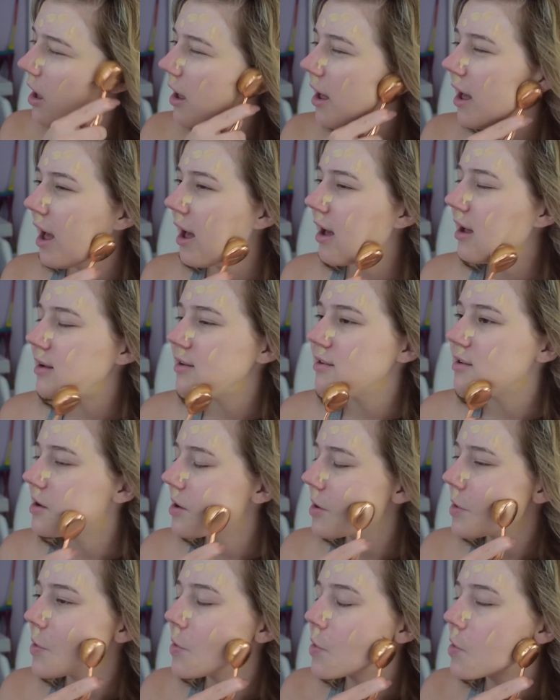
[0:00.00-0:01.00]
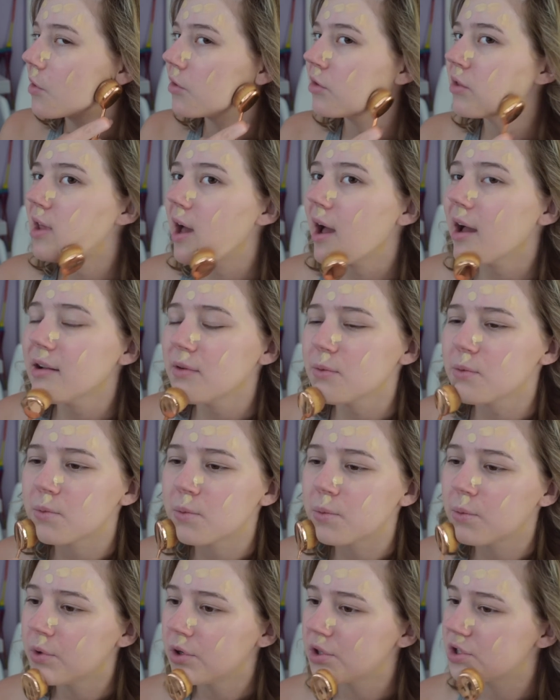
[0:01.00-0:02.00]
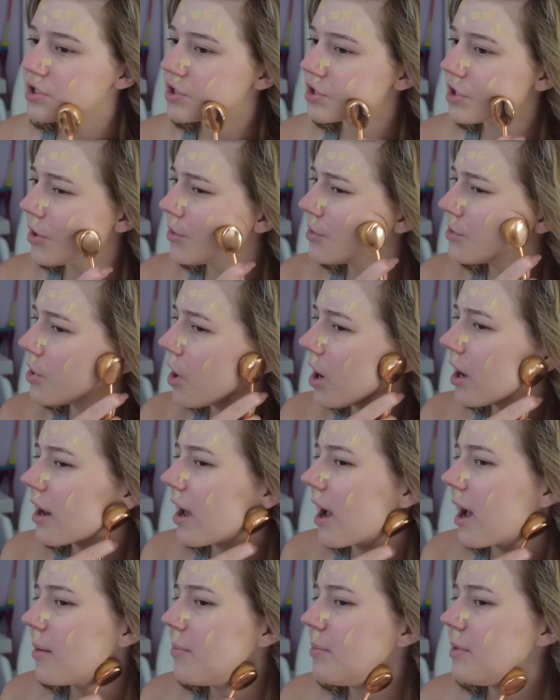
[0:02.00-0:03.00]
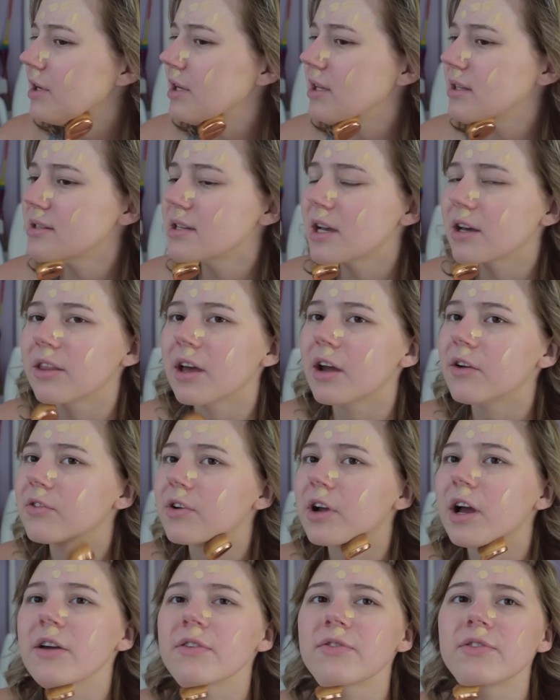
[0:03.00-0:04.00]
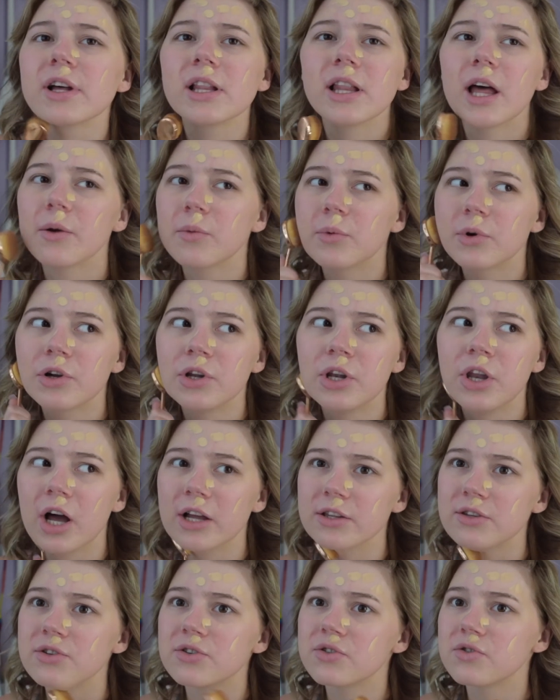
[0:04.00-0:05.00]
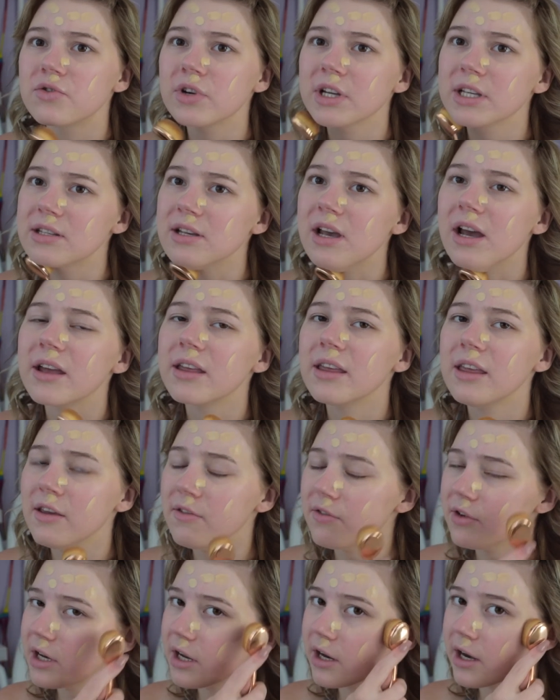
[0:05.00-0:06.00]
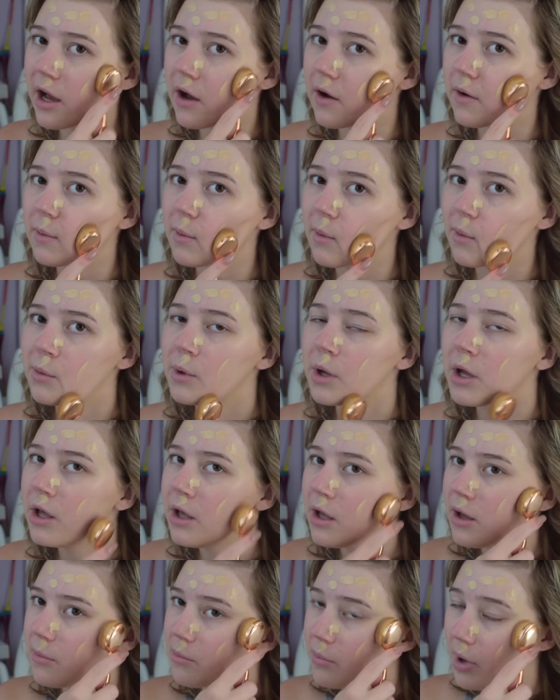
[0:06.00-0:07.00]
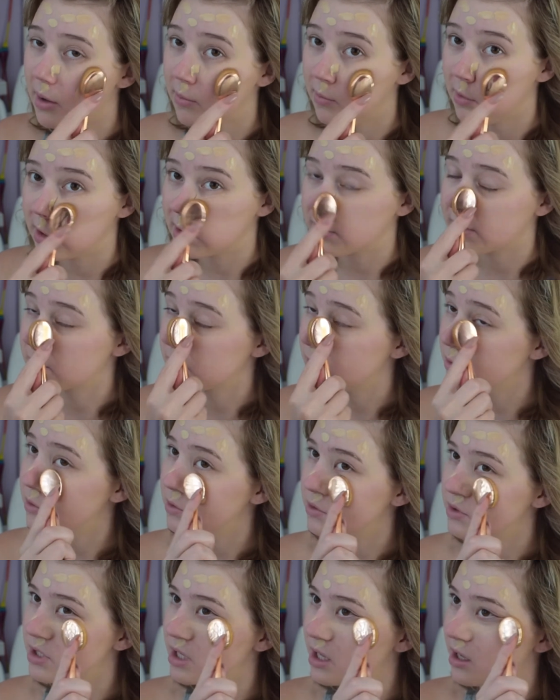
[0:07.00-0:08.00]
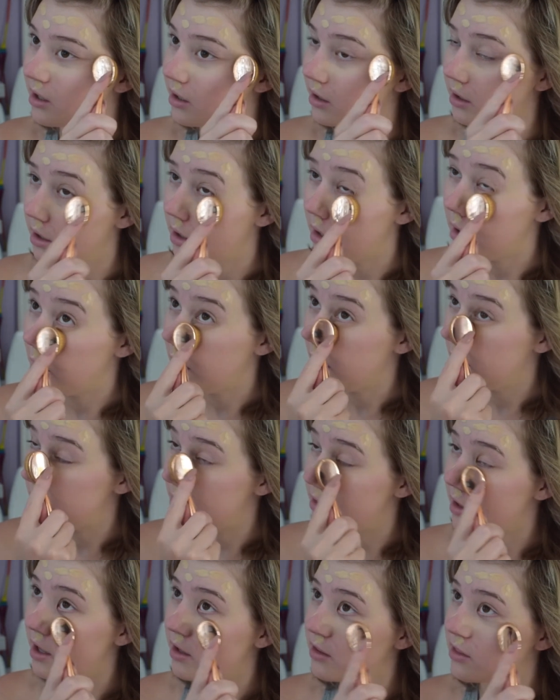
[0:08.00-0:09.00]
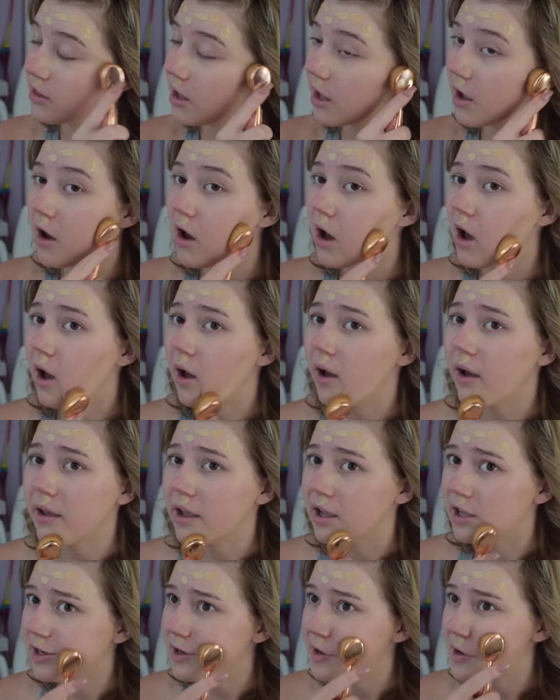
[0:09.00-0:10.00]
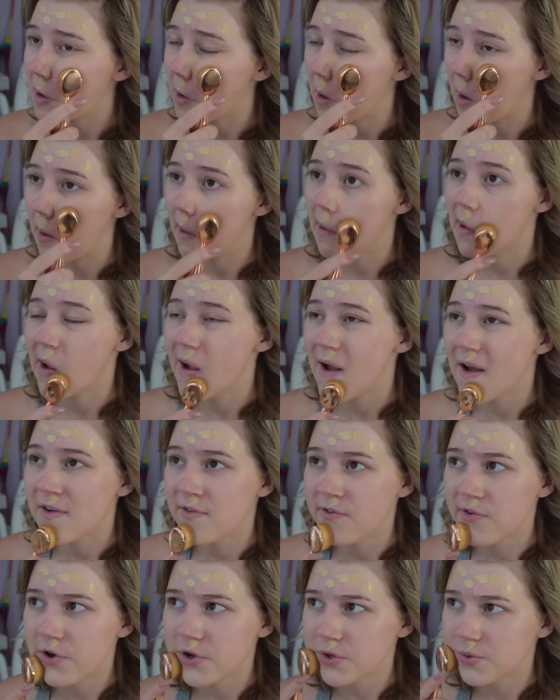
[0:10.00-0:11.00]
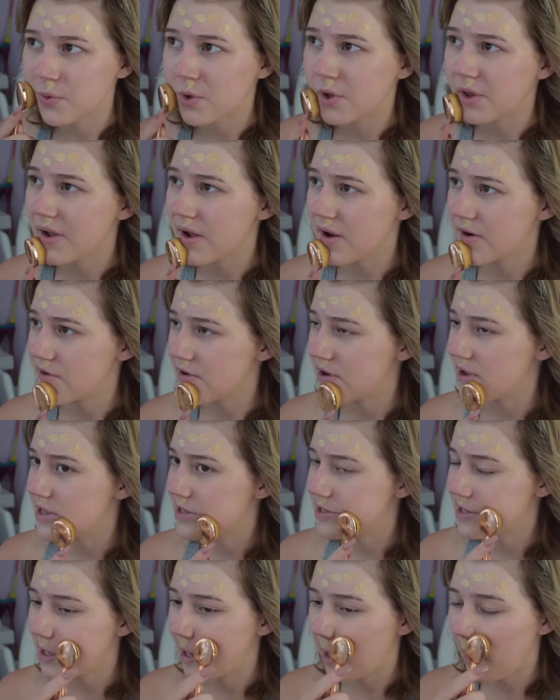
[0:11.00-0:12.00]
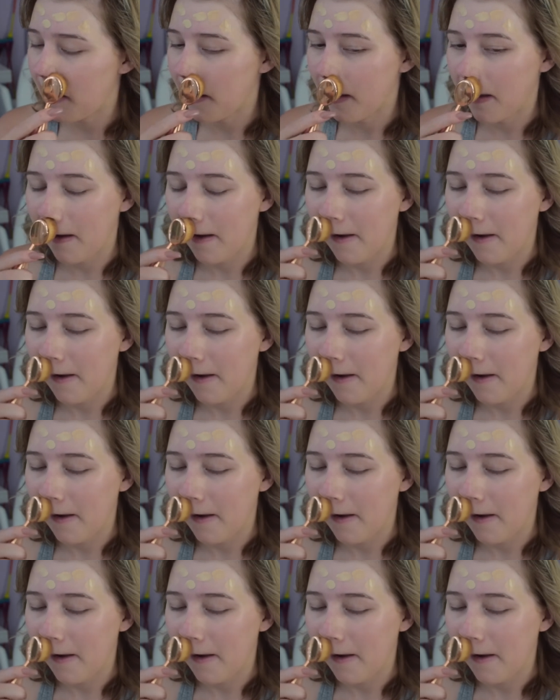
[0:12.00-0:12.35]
And that would so not happen in South Africa. I feel like we're a lot stricter even in our public schools here than they are in first world countries. Like,